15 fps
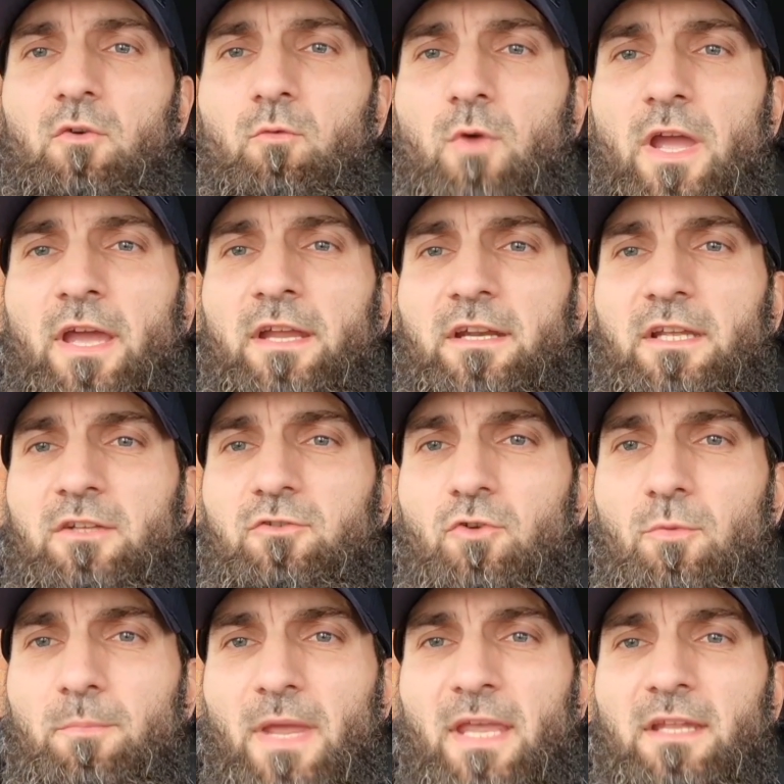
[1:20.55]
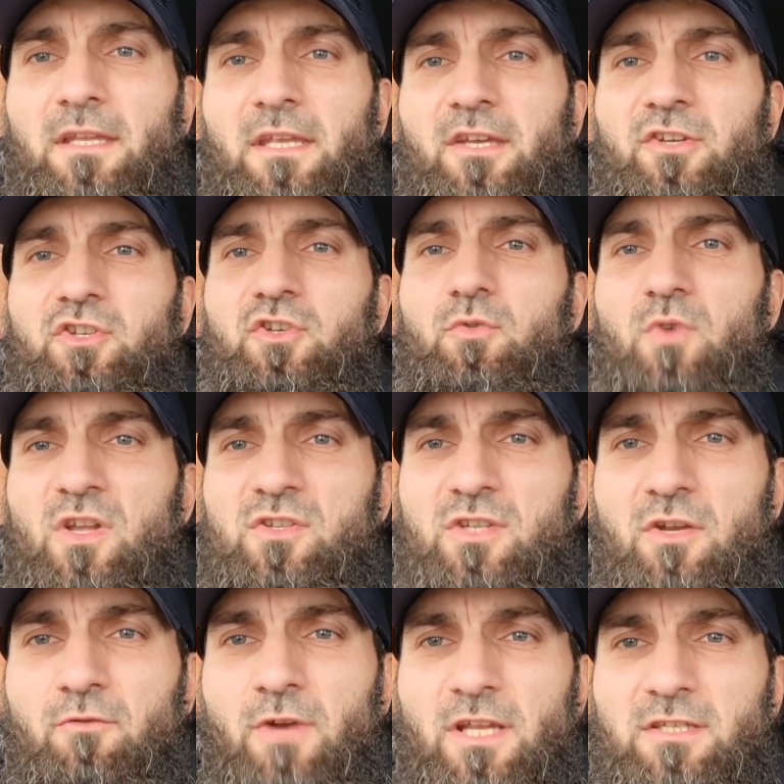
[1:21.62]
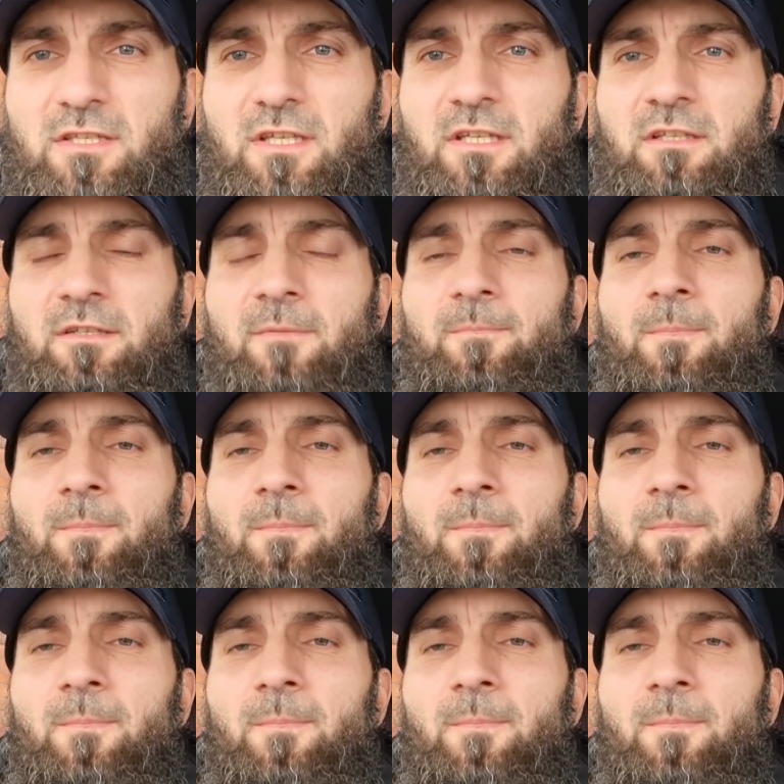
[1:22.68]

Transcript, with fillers: where in Romania she was arrested